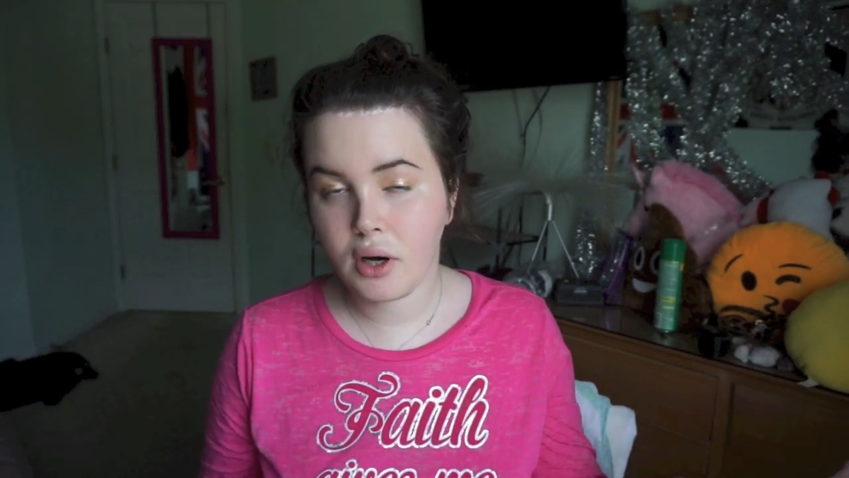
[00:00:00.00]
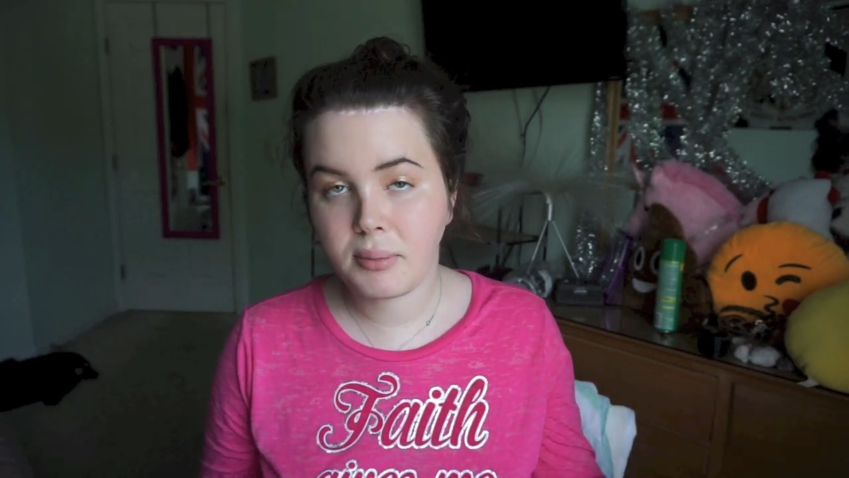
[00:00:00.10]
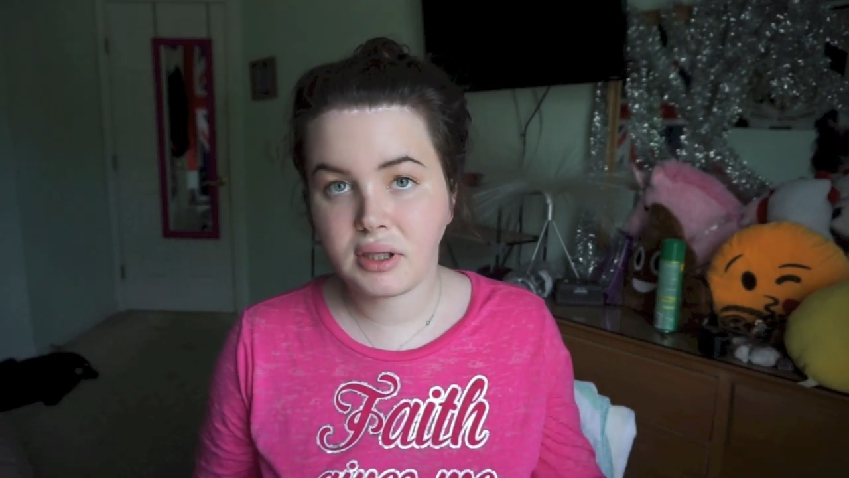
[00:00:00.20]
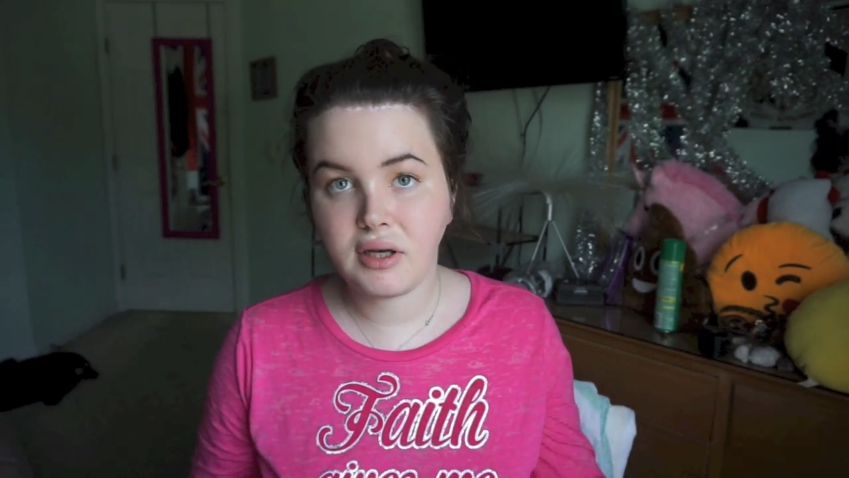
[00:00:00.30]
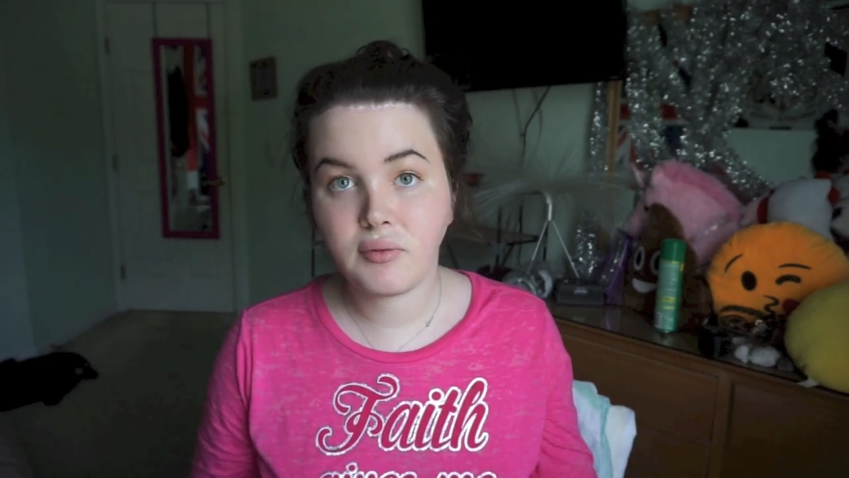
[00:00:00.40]
I
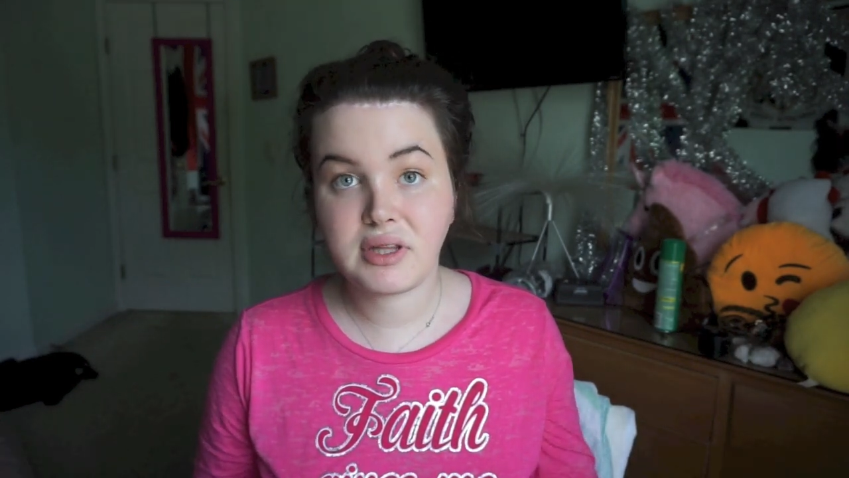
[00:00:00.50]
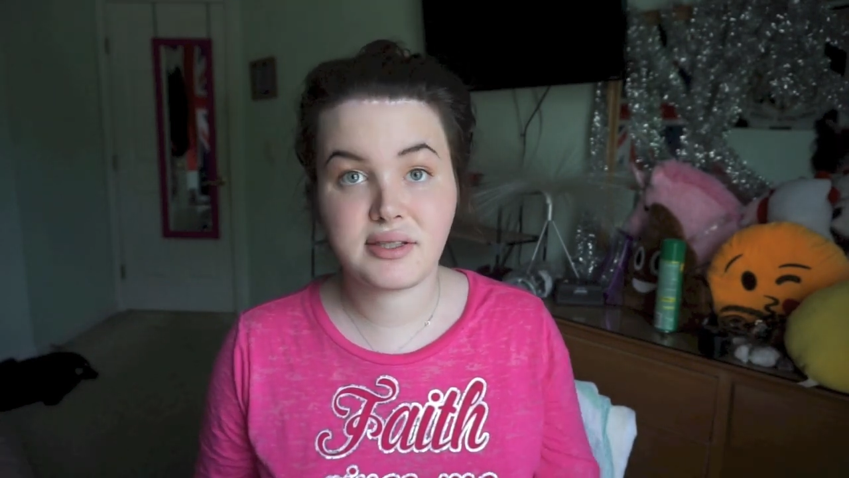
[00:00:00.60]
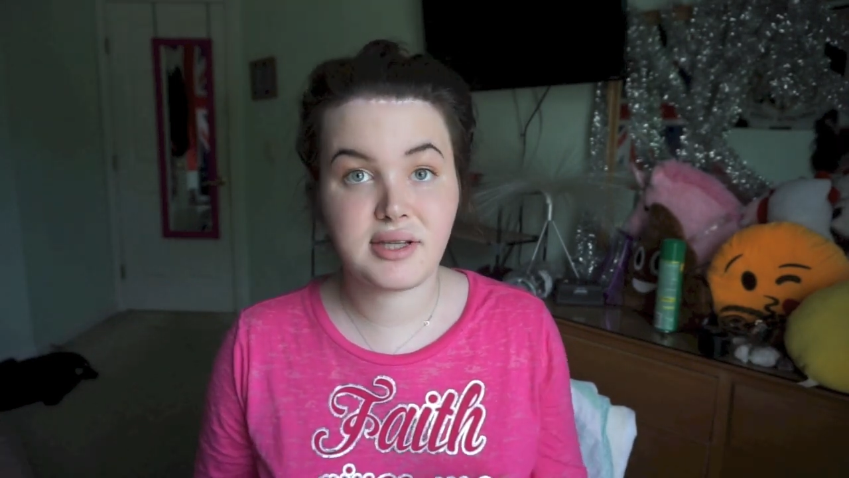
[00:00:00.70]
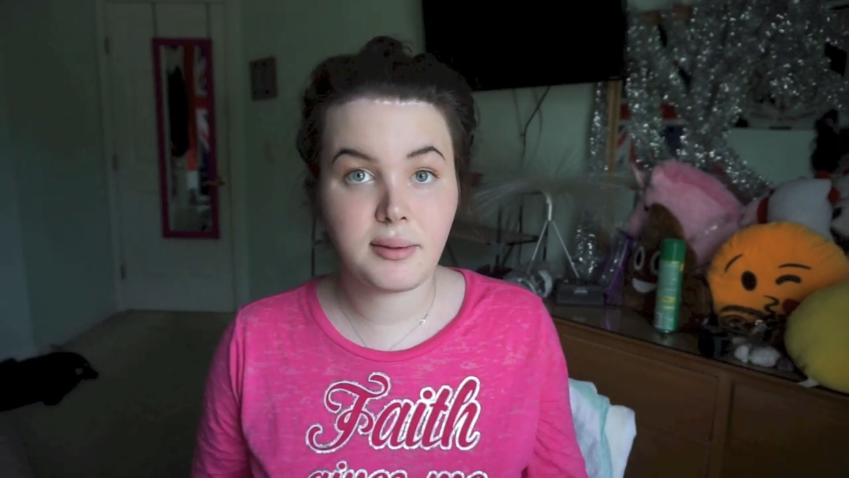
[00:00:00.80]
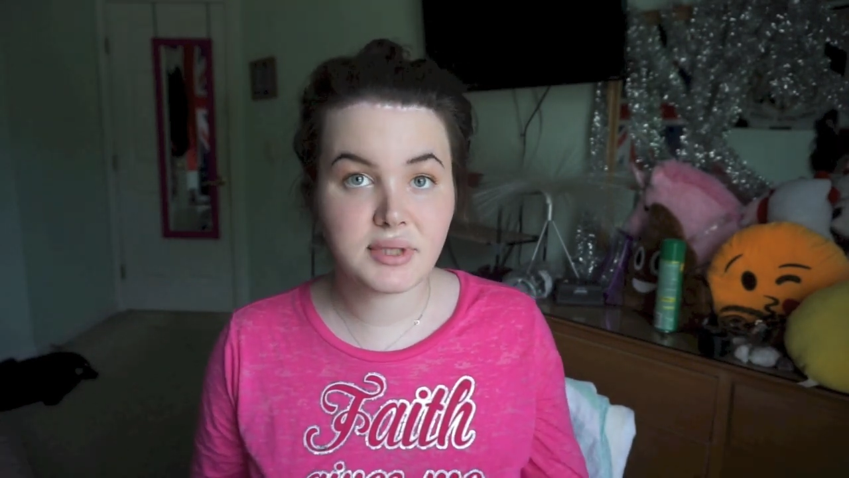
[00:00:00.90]
believe, with
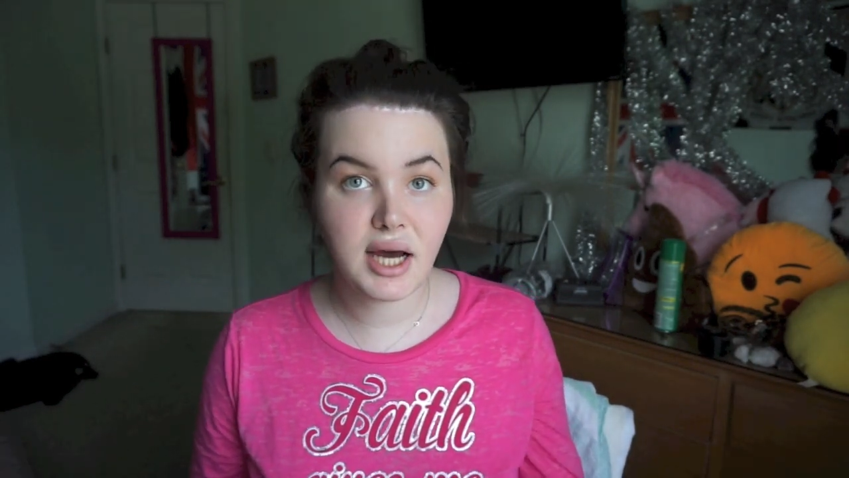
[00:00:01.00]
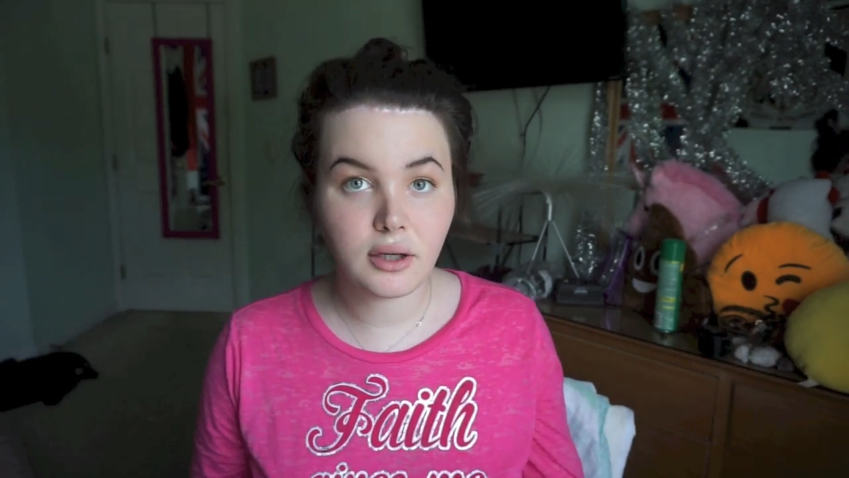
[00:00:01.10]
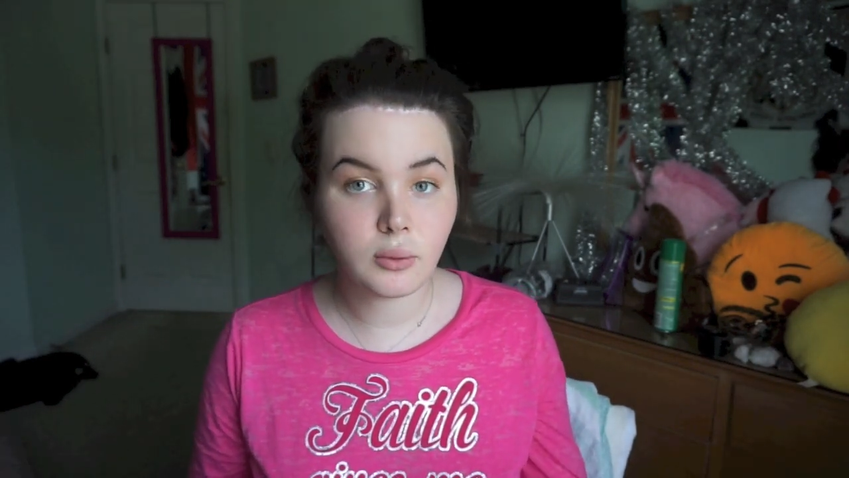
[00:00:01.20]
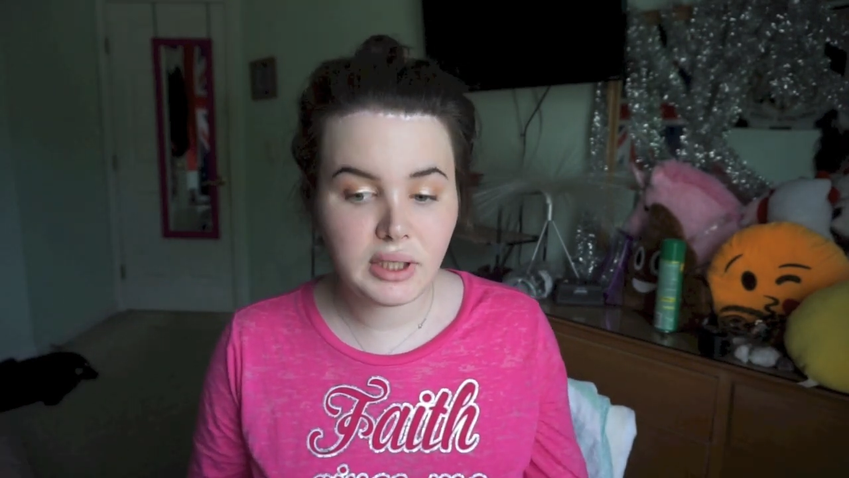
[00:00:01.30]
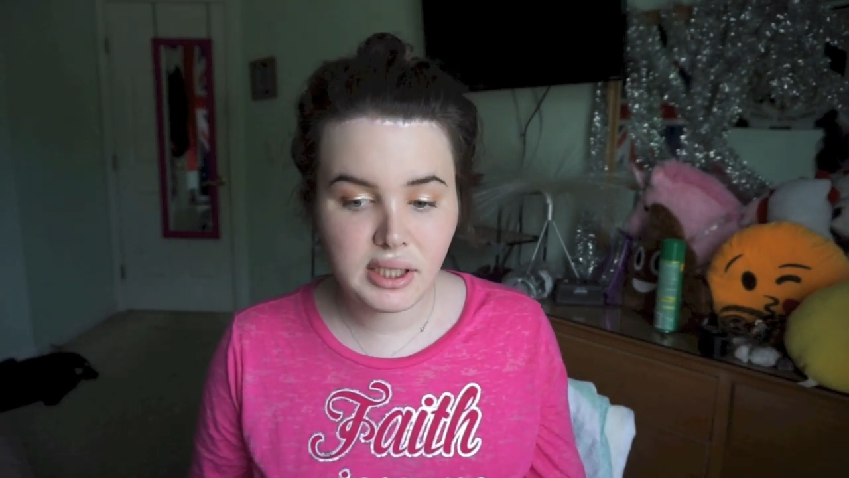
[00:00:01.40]
the same
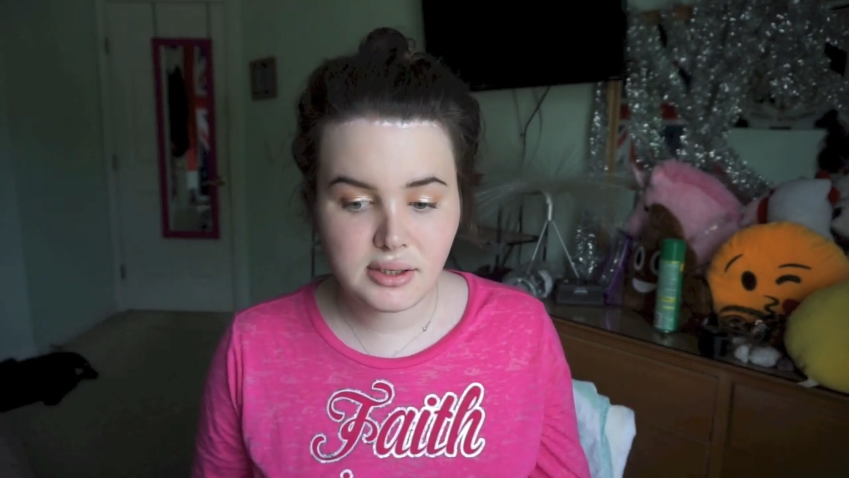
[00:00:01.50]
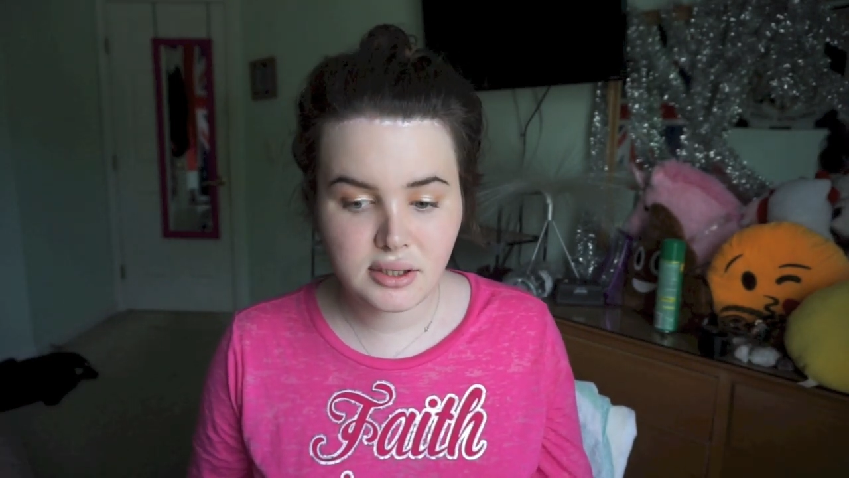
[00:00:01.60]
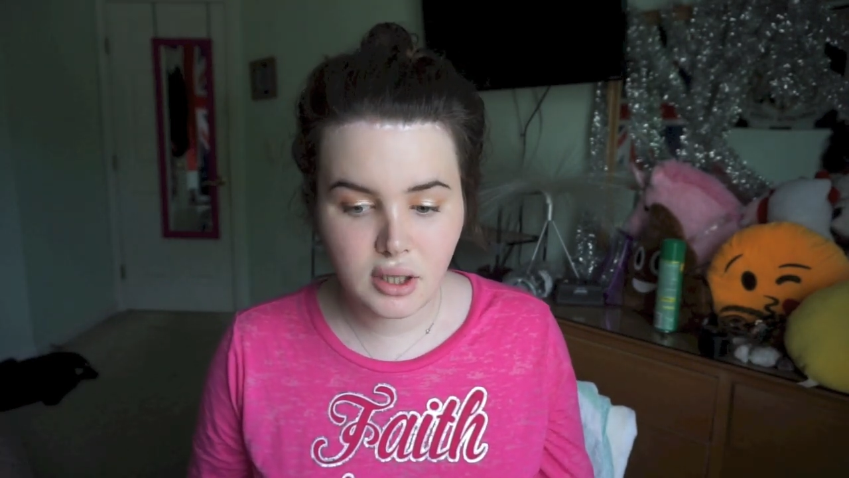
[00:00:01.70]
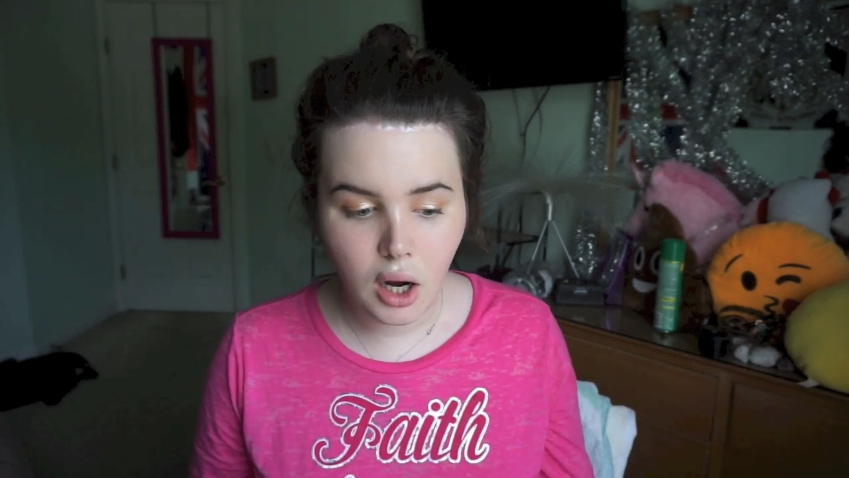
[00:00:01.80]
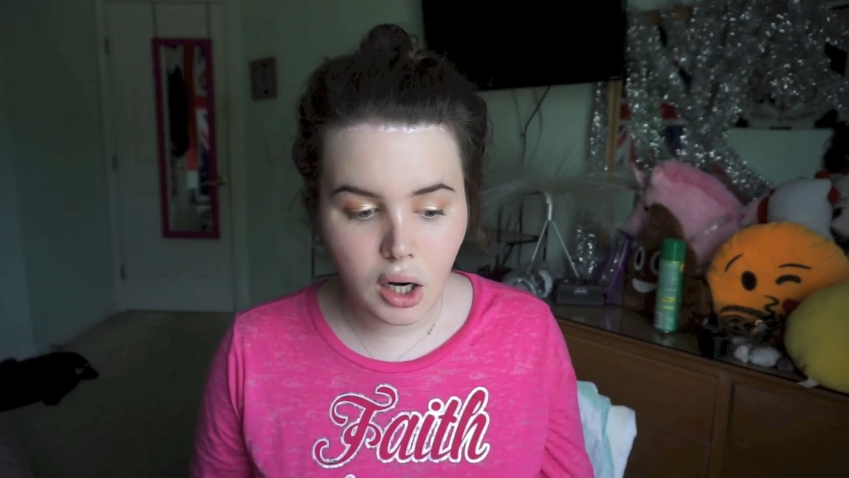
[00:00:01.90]
title, We Need
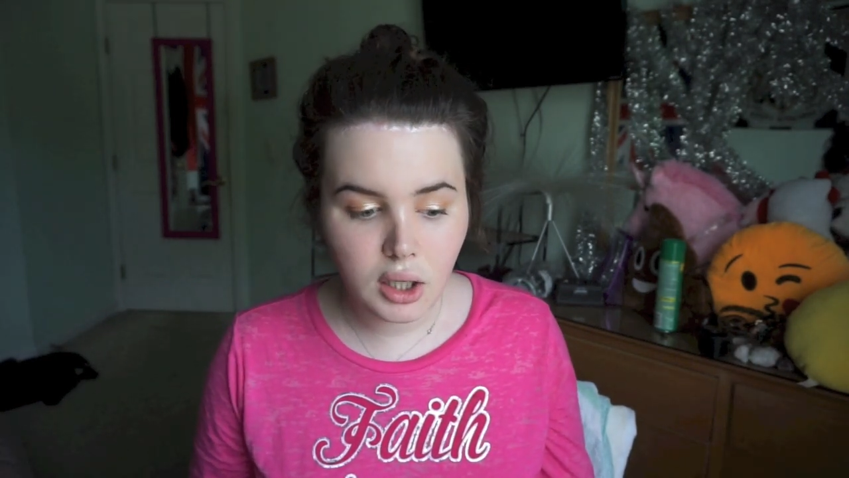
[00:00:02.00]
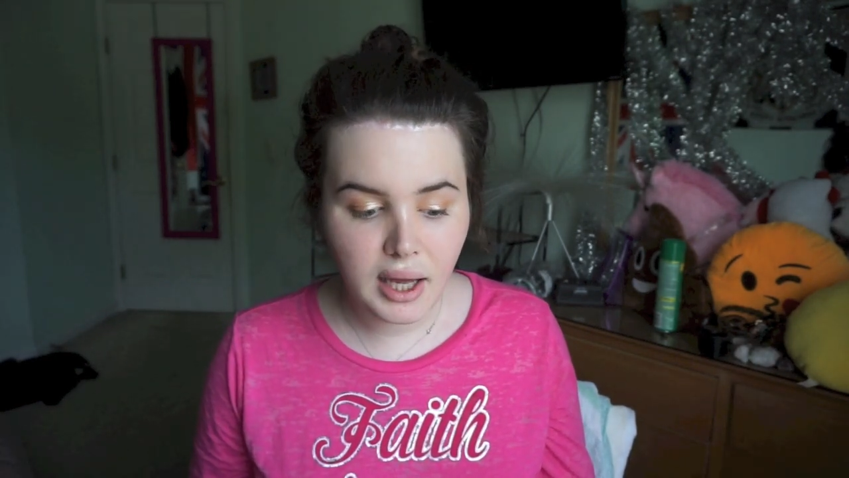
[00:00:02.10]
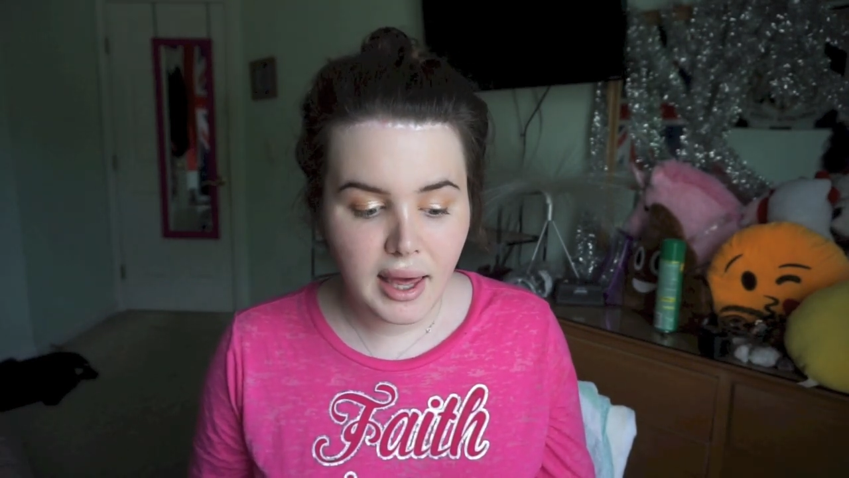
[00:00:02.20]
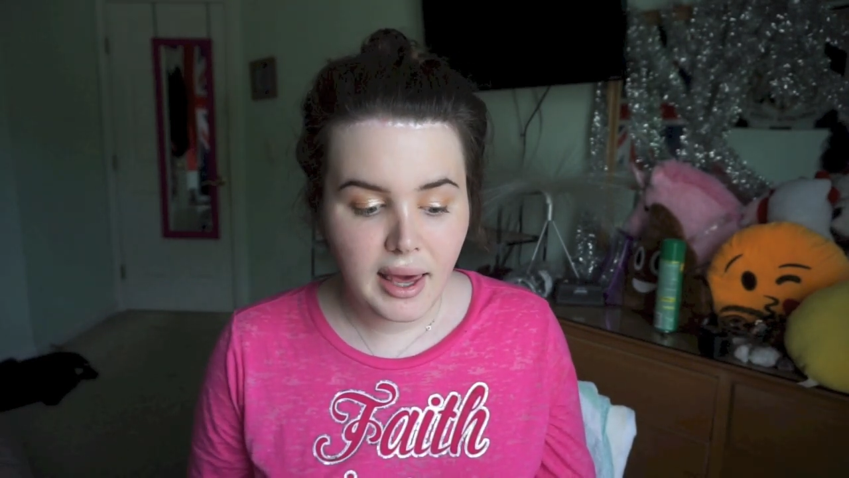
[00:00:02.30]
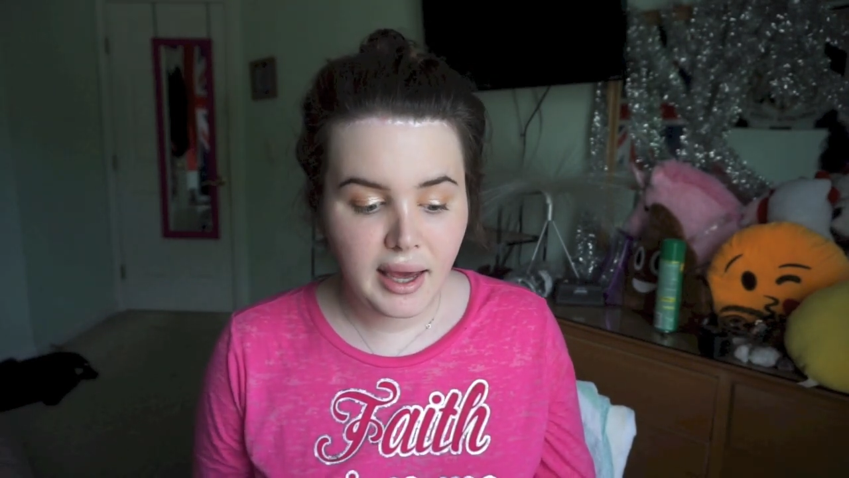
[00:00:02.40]
to Talk.